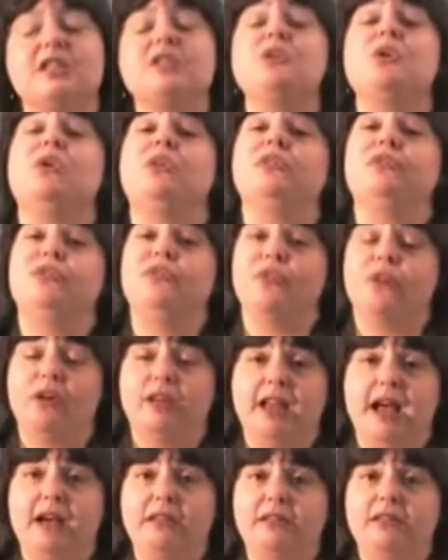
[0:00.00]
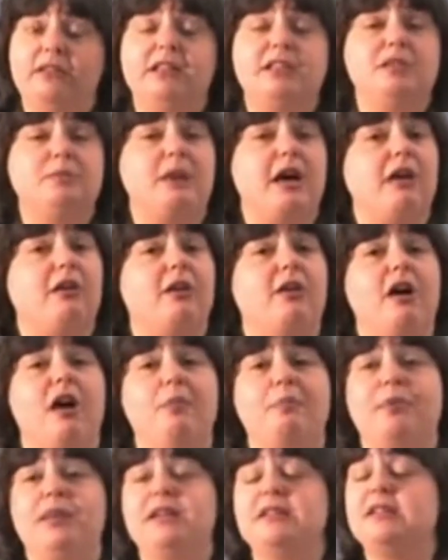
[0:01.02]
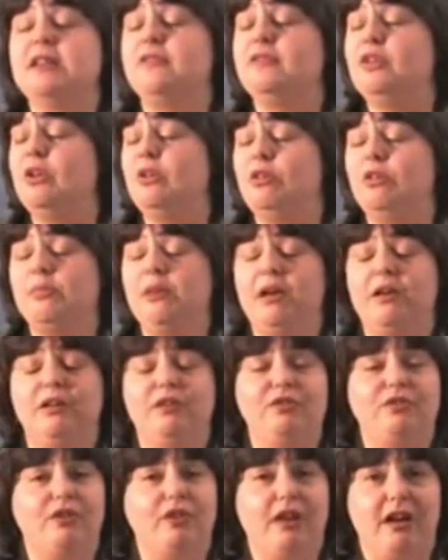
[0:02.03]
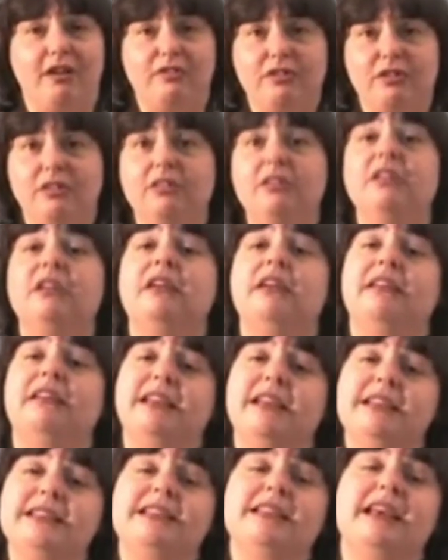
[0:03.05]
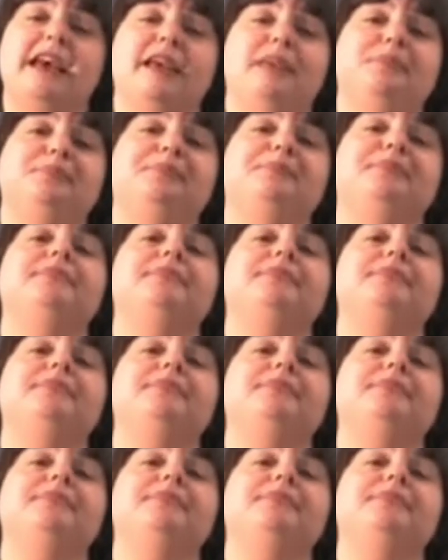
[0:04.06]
It's called fallout. The tobacco companies have known about it forever. They say,